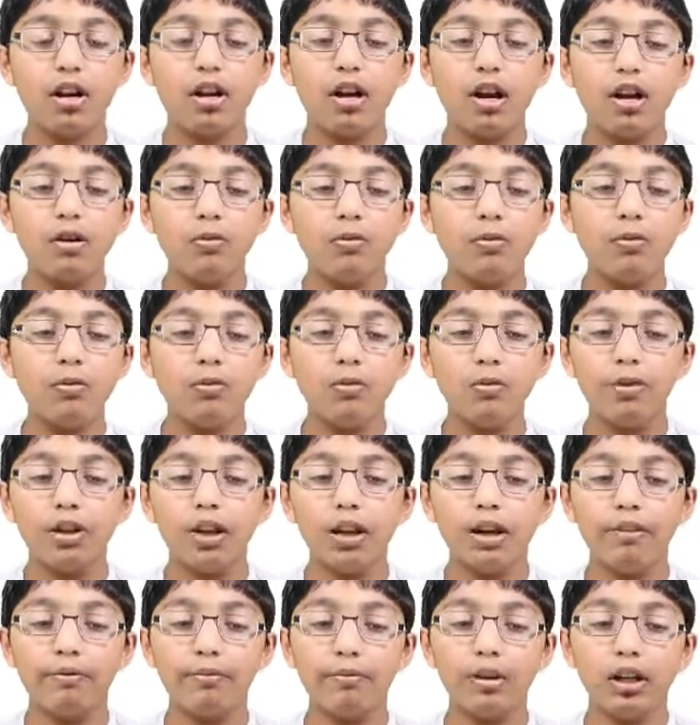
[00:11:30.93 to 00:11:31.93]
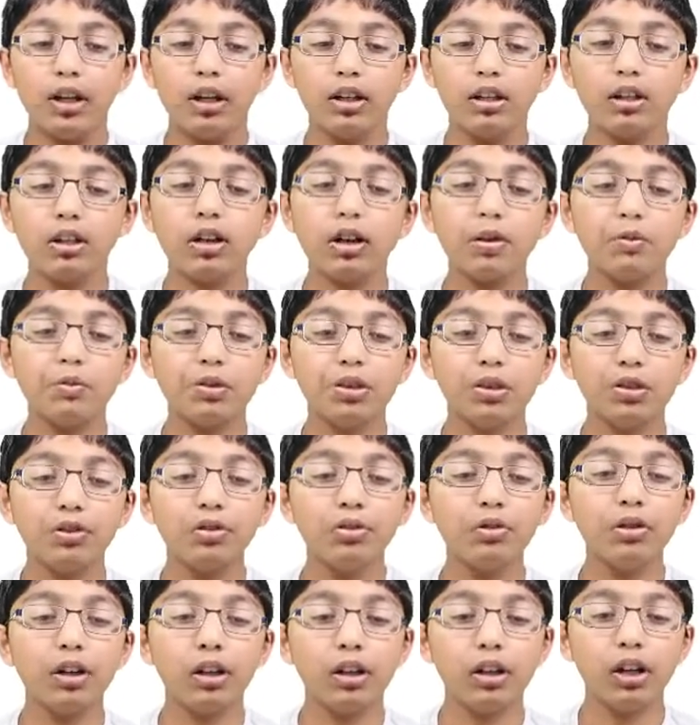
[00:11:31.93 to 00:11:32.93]
Now we have made time
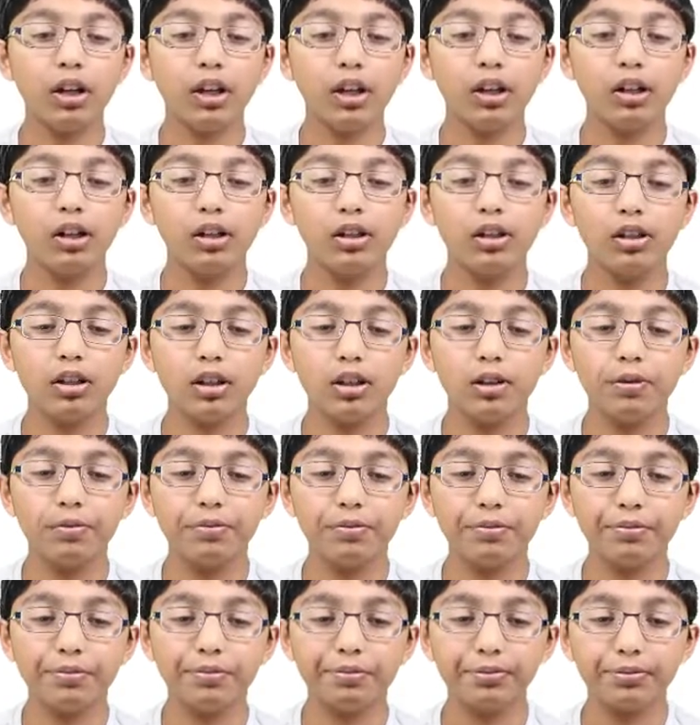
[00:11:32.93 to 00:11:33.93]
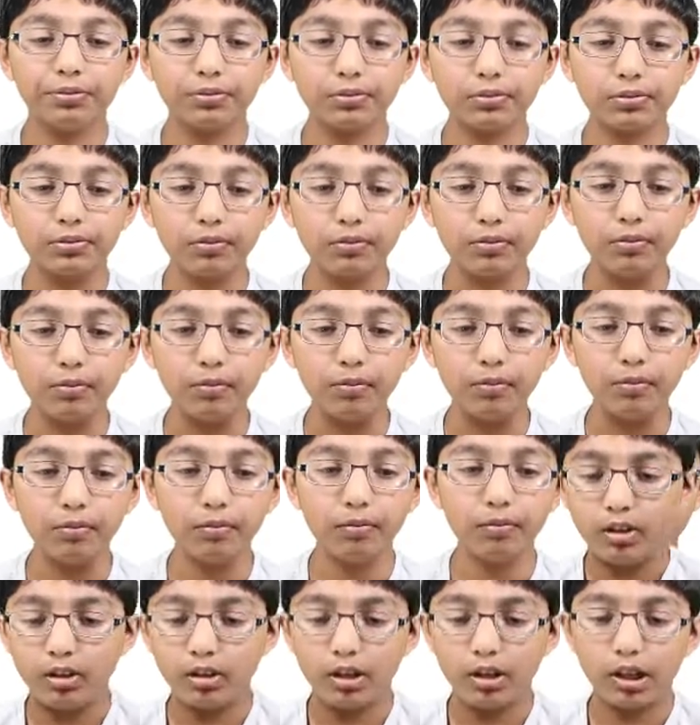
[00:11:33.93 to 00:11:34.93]
2 an integer.
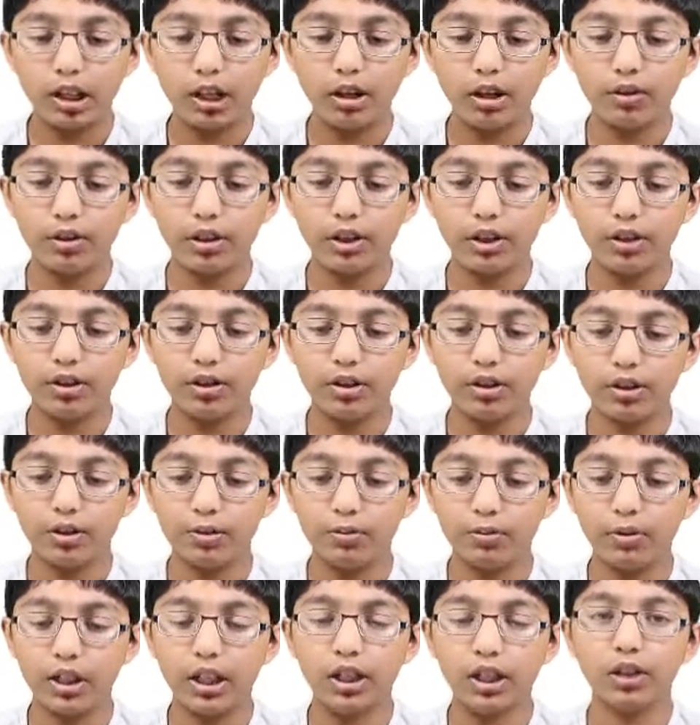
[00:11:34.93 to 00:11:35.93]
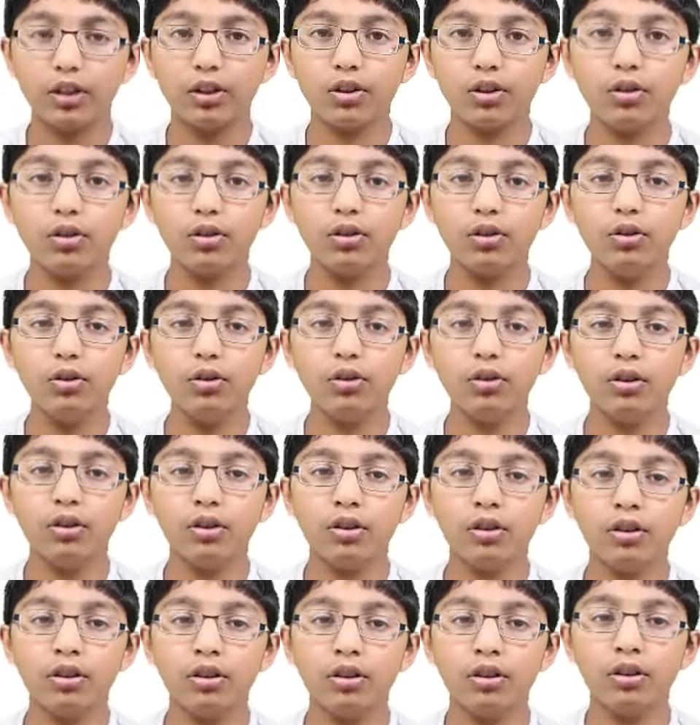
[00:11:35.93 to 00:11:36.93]
Now we're going to make sure
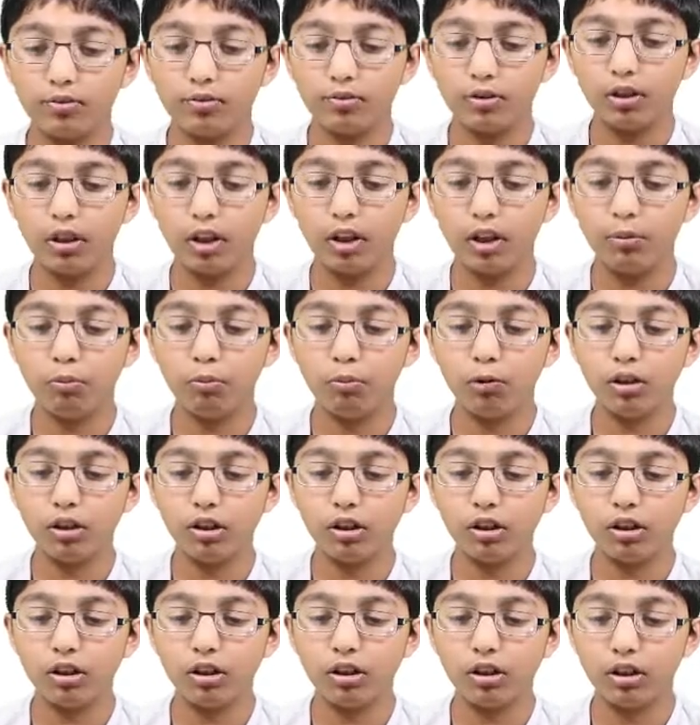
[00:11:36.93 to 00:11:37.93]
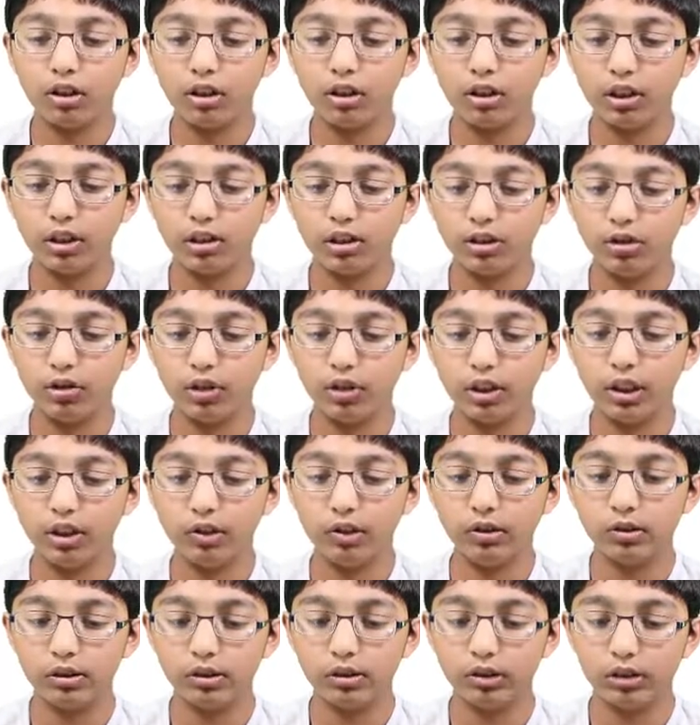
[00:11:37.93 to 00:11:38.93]
time 1 does not
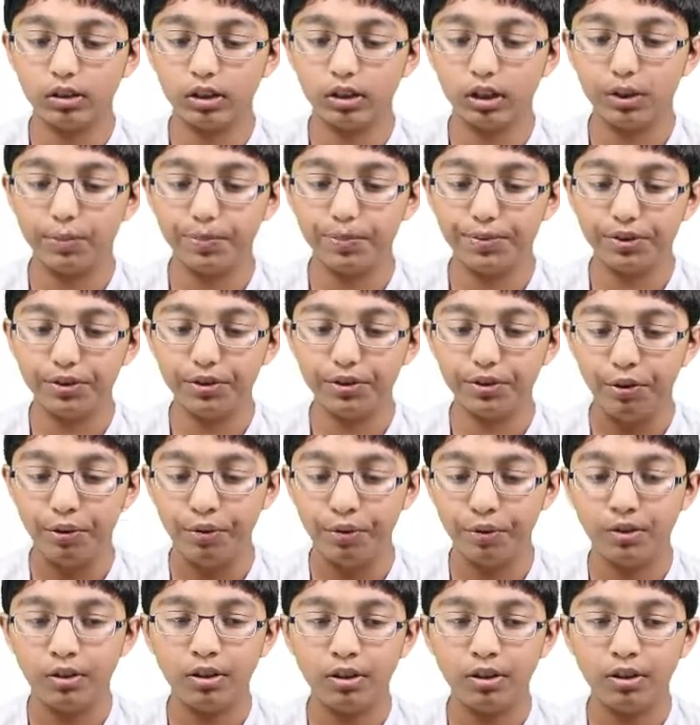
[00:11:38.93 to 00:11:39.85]
equal to time 2.